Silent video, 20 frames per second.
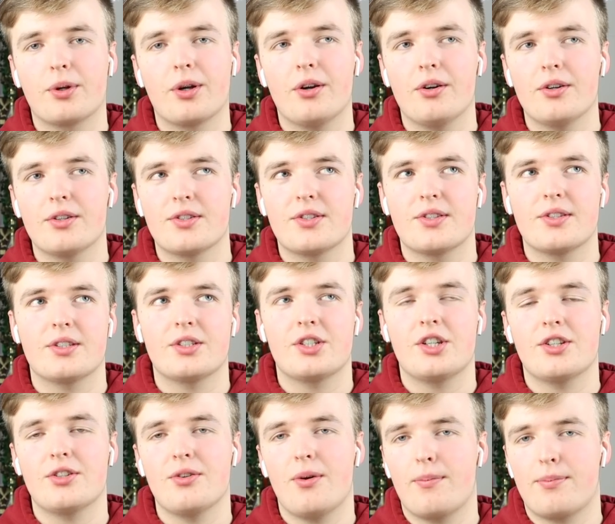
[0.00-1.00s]
because
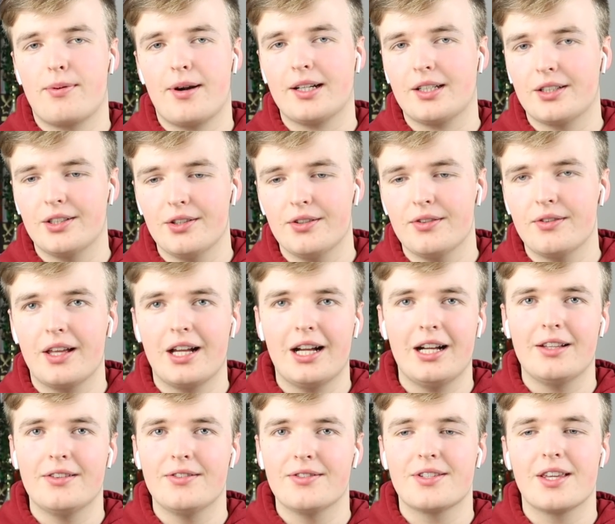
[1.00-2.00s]
she's not pregnant
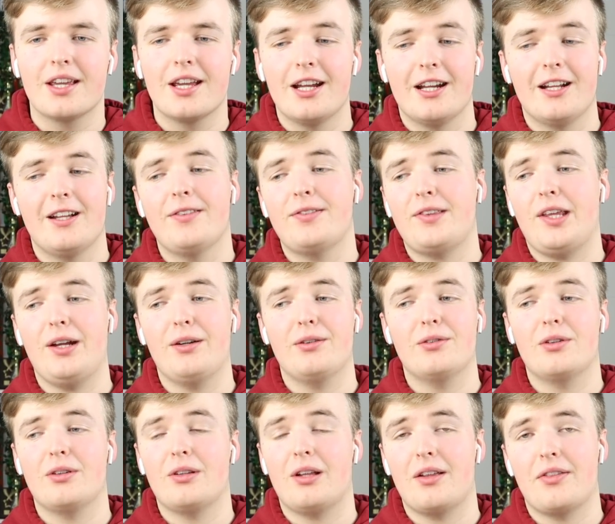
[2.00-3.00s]
and they don't
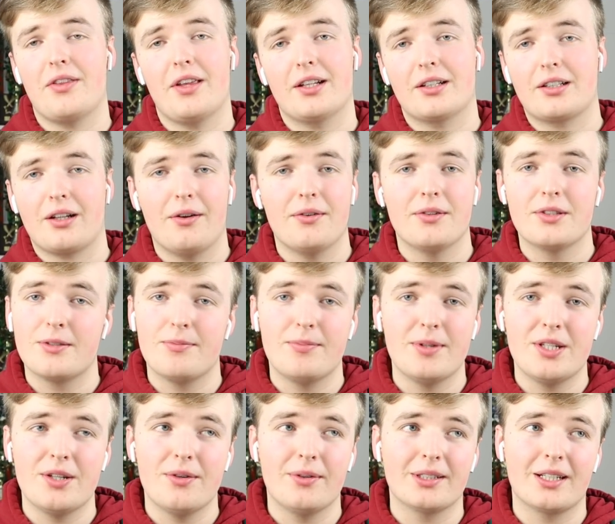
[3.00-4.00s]
look like they're going to
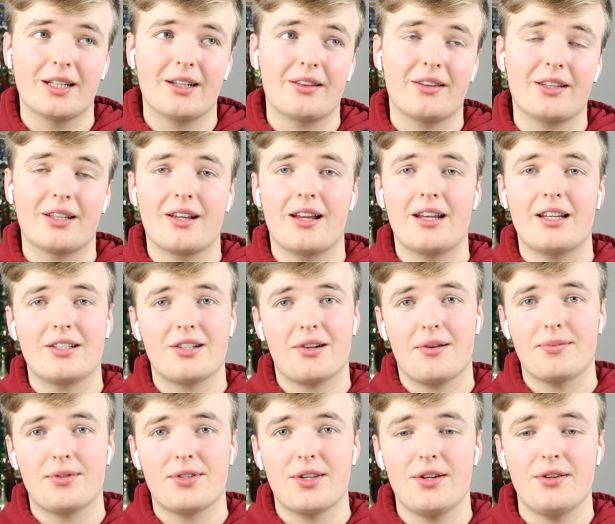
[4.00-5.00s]
be doing anything
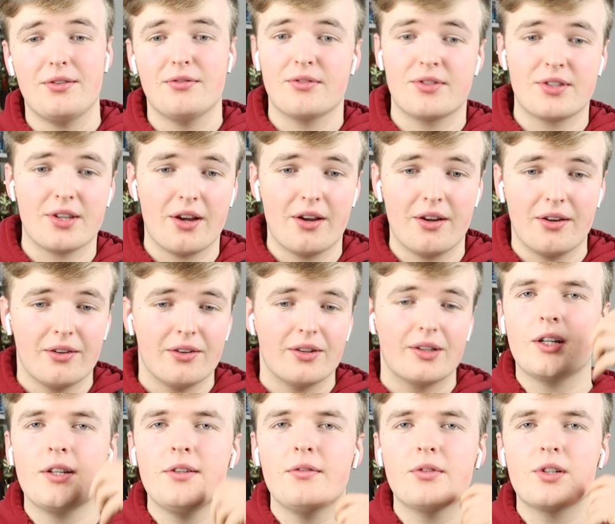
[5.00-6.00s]
anytime soon. So
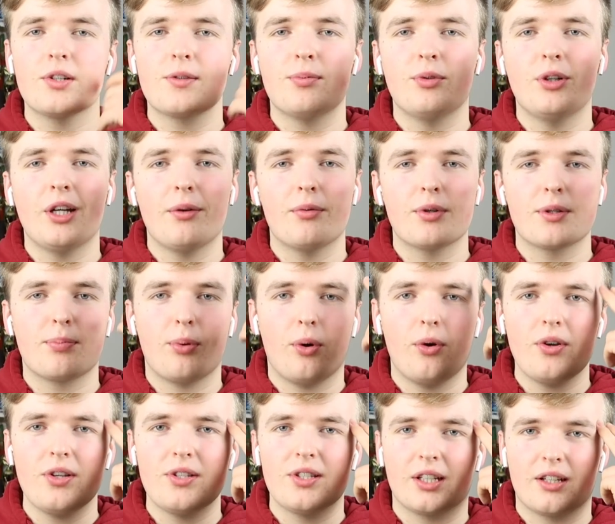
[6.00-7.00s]
I didn't realize Marina was
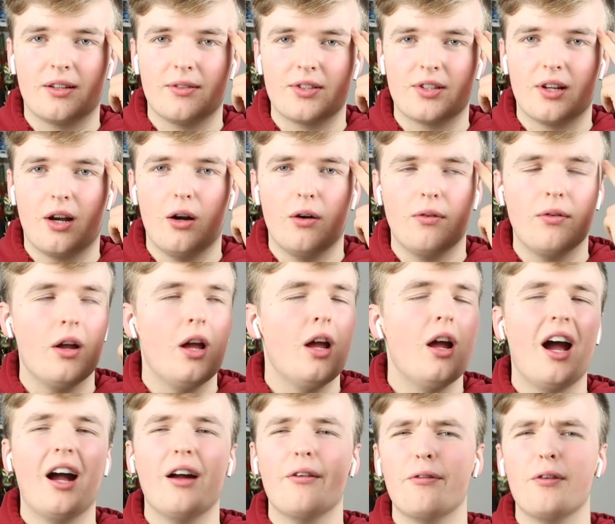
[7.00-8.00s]
poisoning herself.
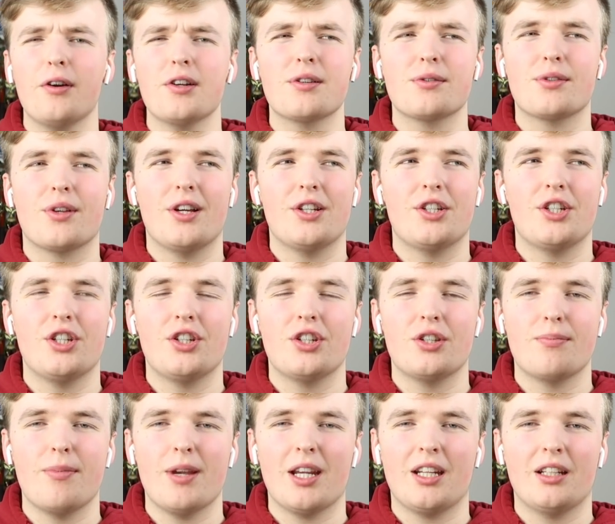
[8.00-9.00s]
At first I was like, is she
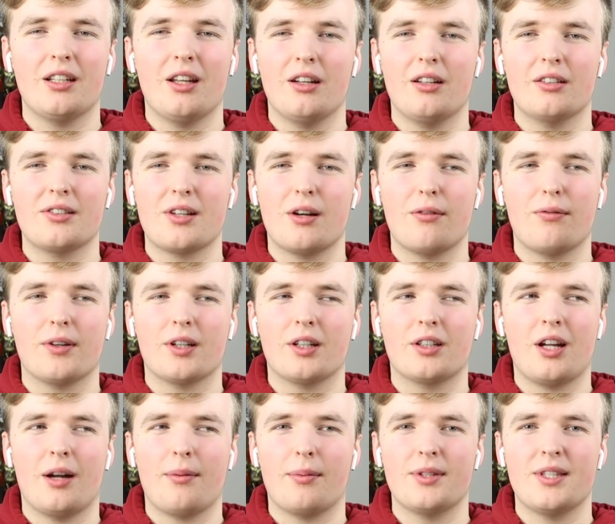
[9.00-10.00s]
just making herself like a
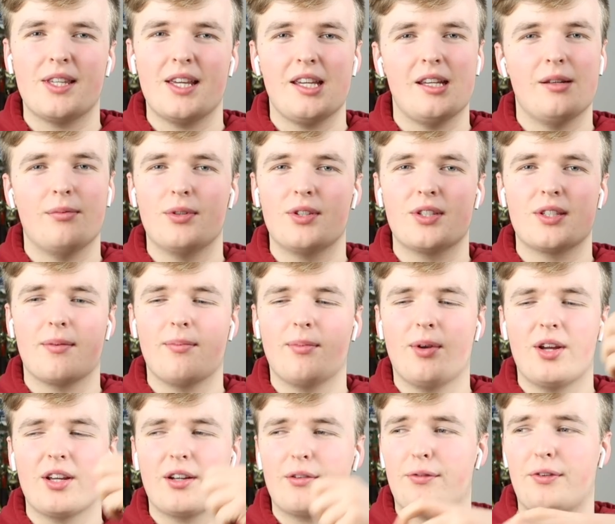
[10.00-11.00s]
cup of tea with some
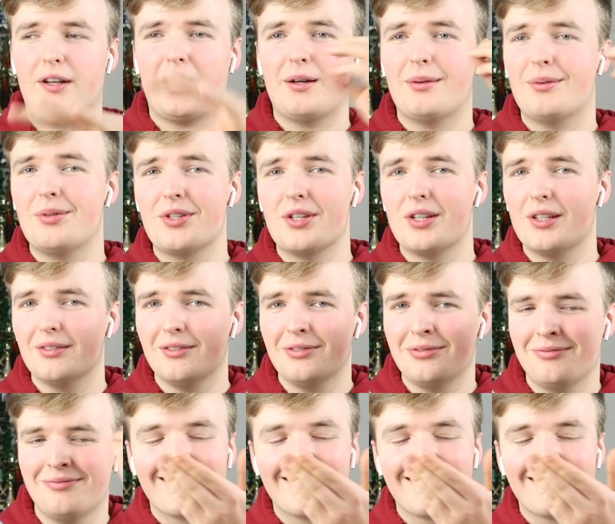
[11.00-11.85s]
like flowers in?